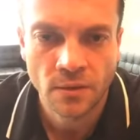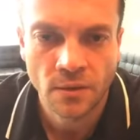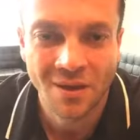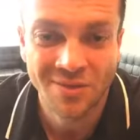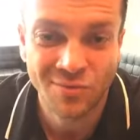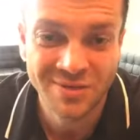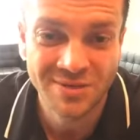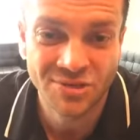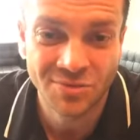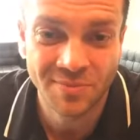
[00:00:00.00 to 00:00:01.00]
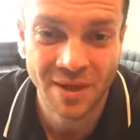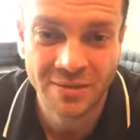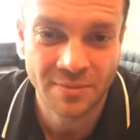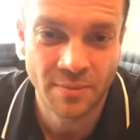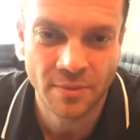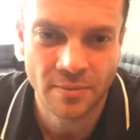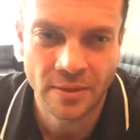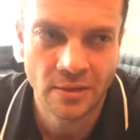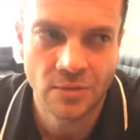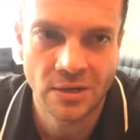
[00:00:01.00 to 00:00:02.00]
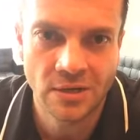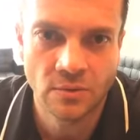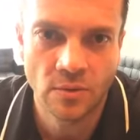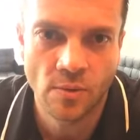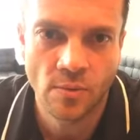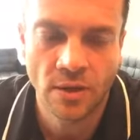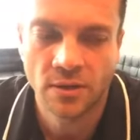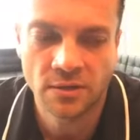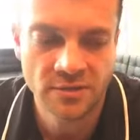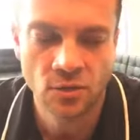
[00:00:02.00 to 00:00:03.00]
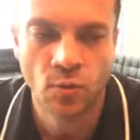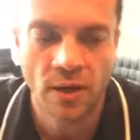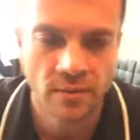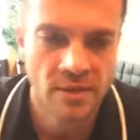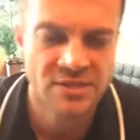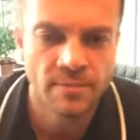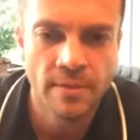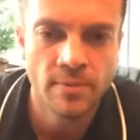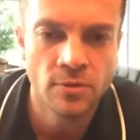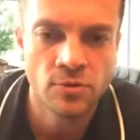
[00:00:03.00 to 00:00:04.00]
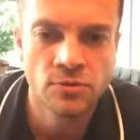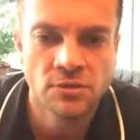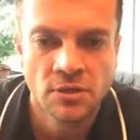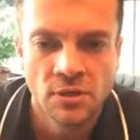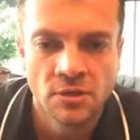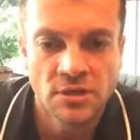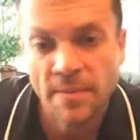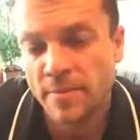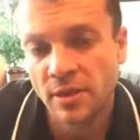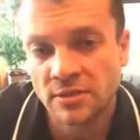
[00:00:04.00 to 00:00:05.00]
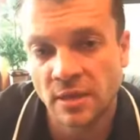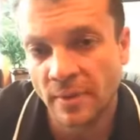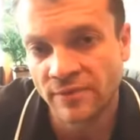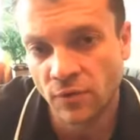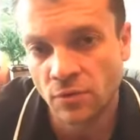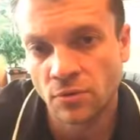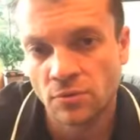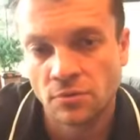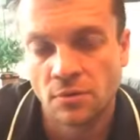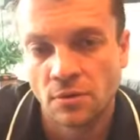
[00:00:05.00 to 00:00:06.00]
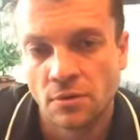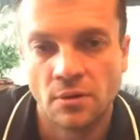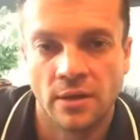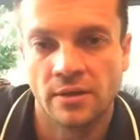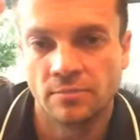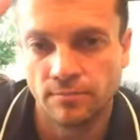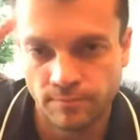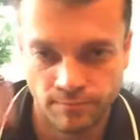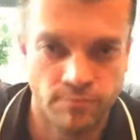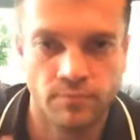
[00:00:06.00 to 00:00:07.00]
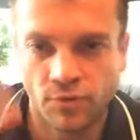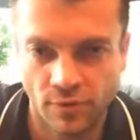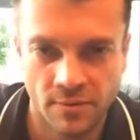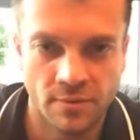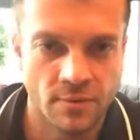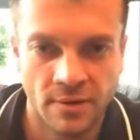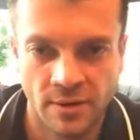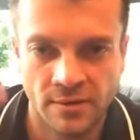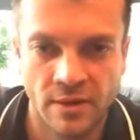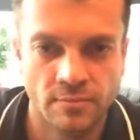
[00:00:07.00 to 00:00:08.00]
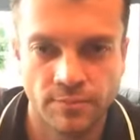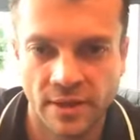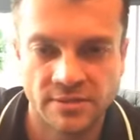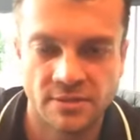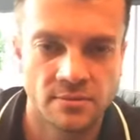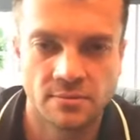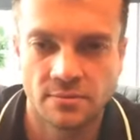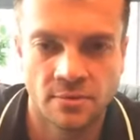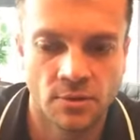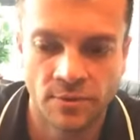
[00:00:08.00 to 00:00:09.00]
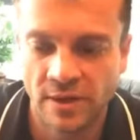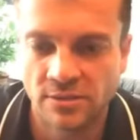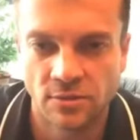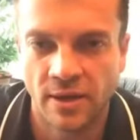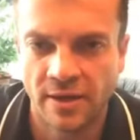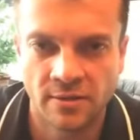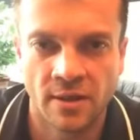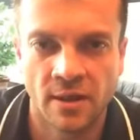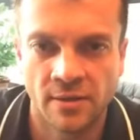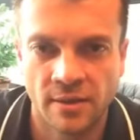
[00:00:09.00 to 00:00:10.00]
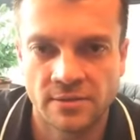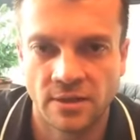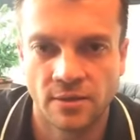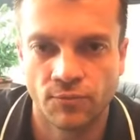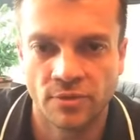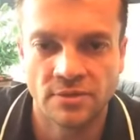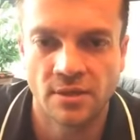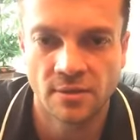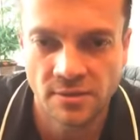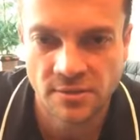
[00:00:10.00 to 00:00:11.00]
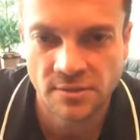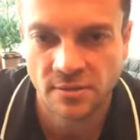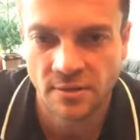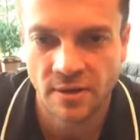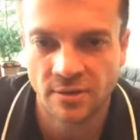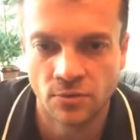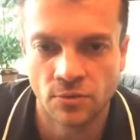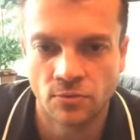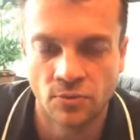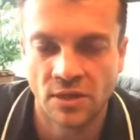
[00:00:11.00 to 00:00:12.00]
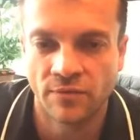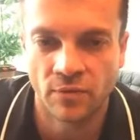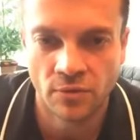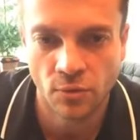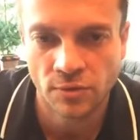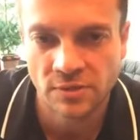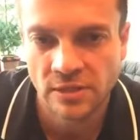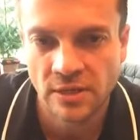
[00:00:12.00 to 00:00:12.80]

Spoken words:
And the reason it shouldn't be, some people are like, why? I'll tell you why. Because some people can take my photo and can create, and they can place it, next to a headline that's like ridiculous that I would never endorse,